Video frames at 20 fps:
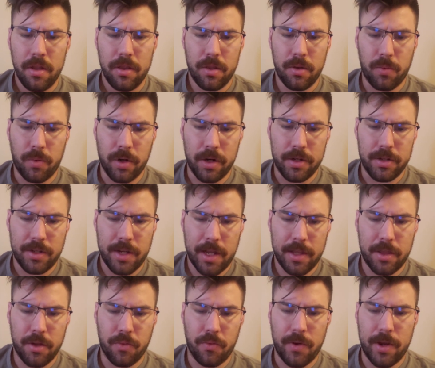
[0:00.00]
The words
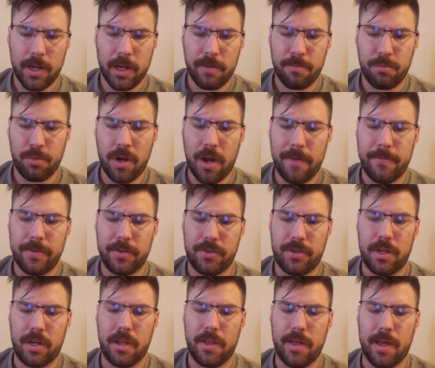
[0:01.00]
had the ring of
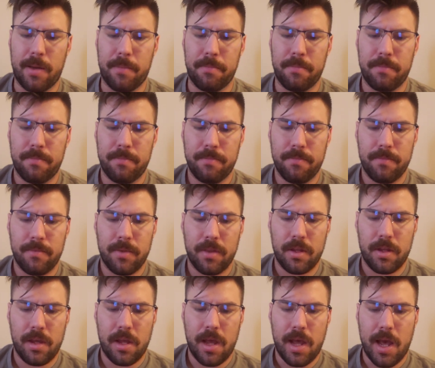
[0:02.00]
prophecy to them,
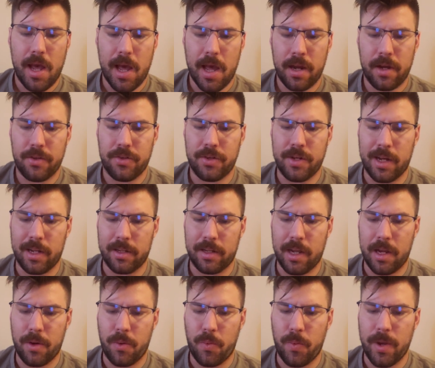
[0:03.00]
and it's not
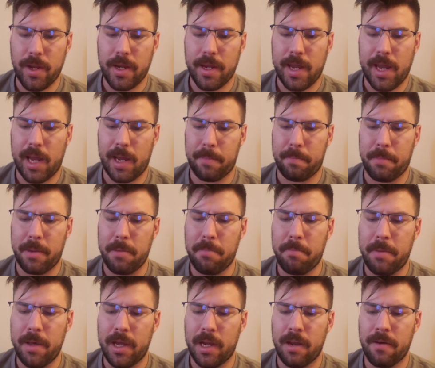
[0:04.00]
like we can't be
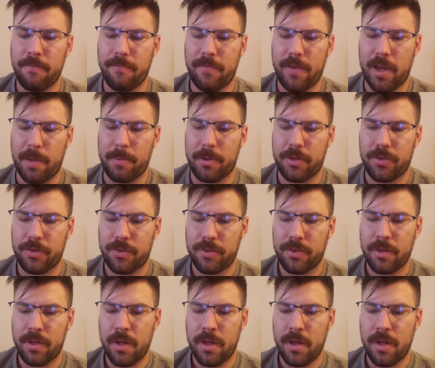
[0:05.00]
big and famous.